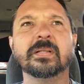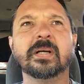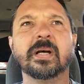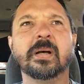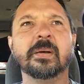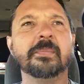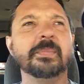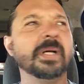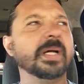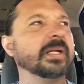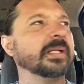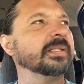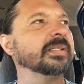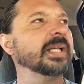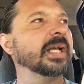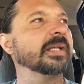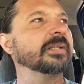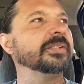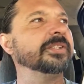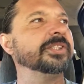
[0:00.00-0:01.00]
I'm not
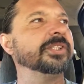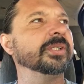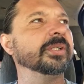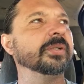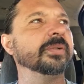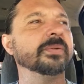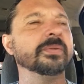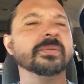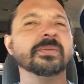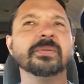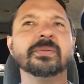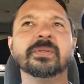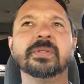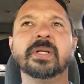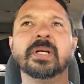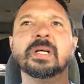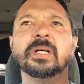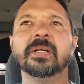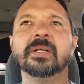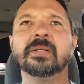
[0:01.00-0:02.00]
exactly sure
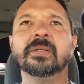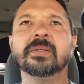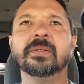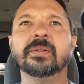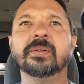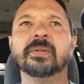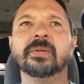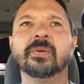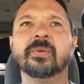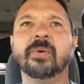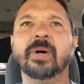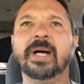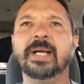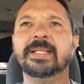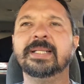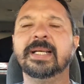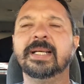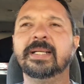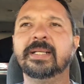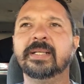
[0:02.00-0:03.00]

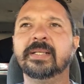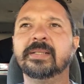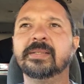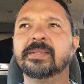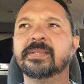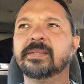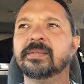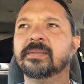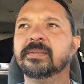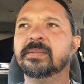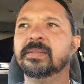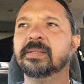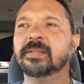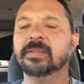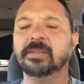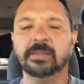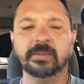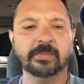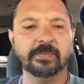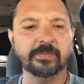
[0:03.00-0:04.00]
why that is,
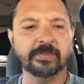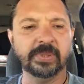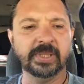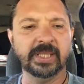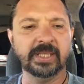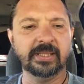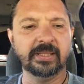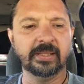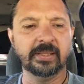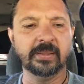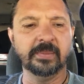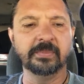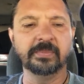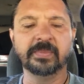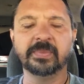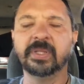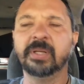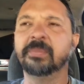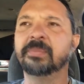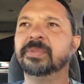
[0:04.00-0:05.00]
but
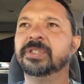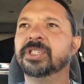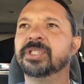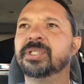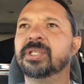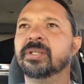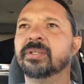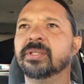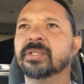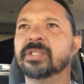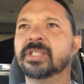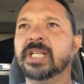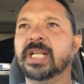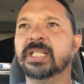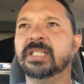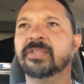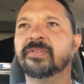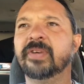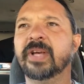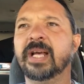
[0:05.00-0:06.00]
I'm just here to
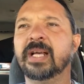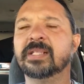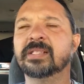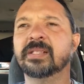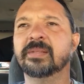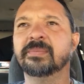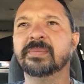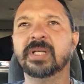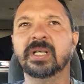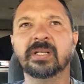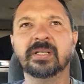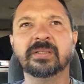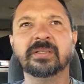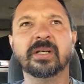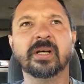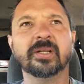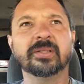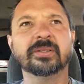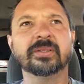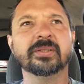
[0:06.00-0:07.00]
state the facts. I'm not a
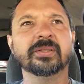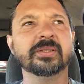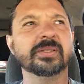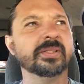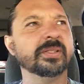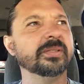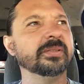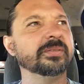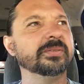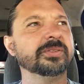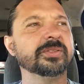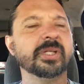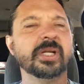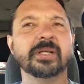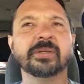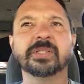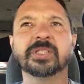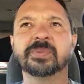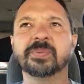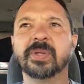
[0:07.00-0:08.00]
doctor to try
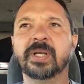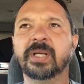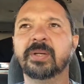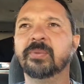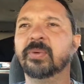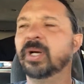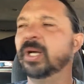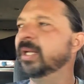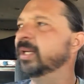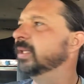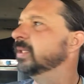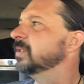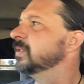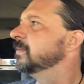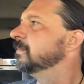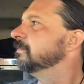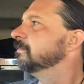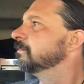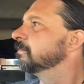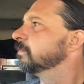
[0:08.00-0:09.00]
to explain why it is.